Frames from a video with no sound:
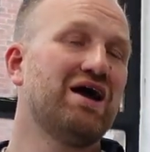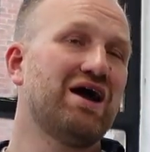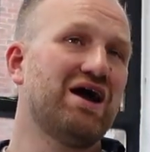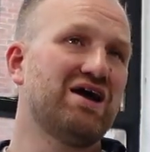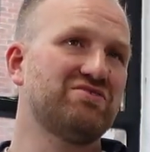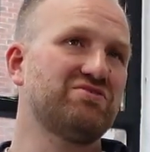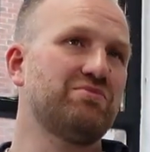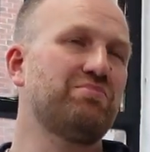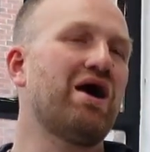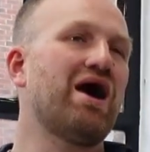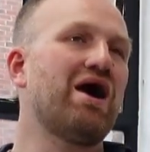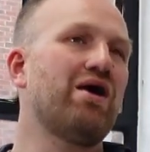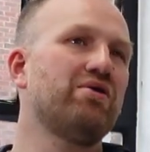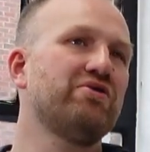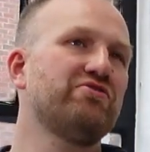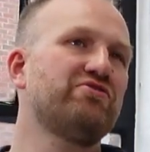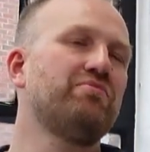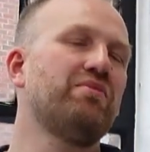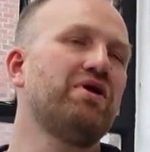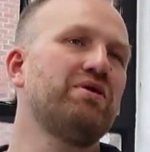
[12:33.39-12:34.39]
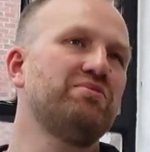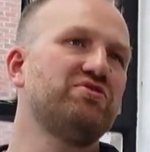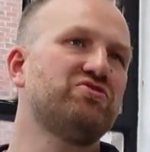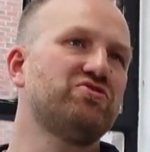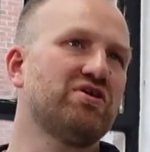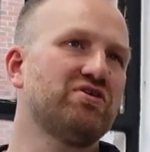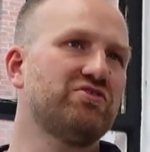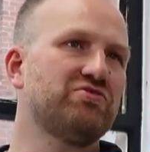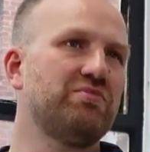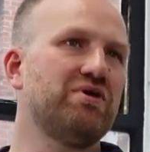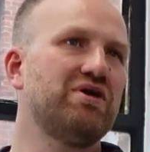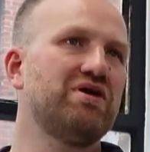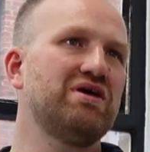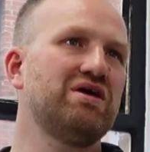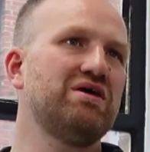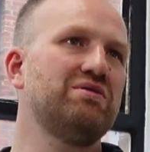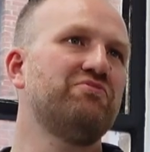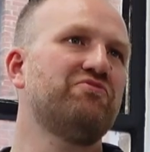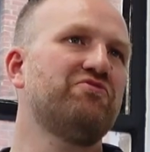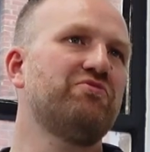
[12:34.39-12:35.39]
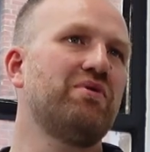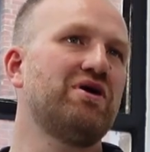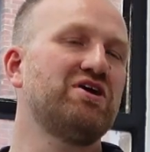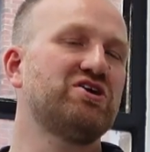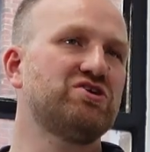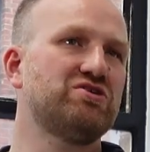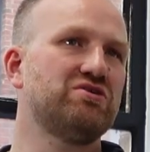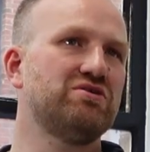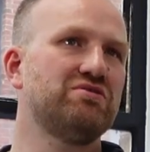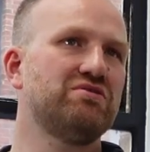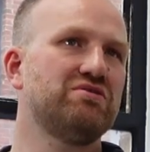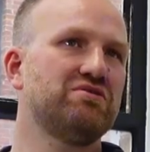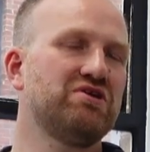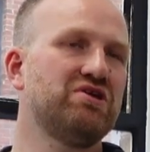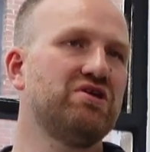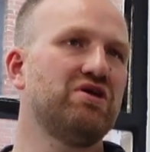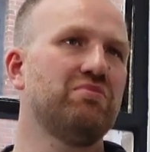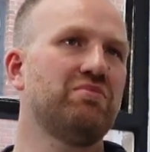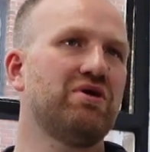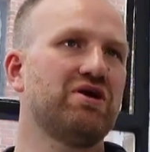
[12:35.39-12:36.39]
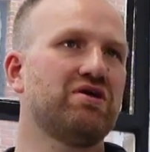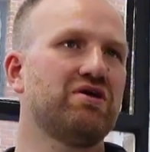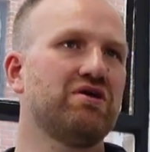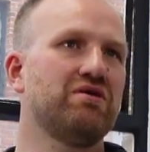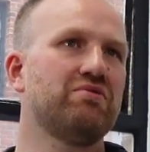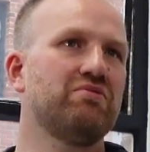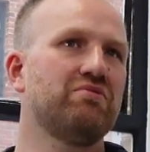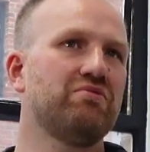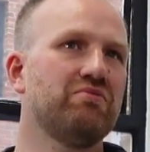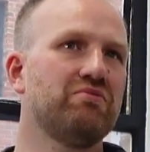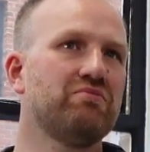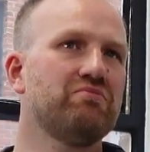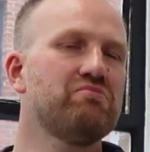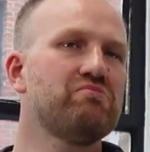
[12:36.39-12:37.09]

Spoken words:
has a power to maybe transmit information and make it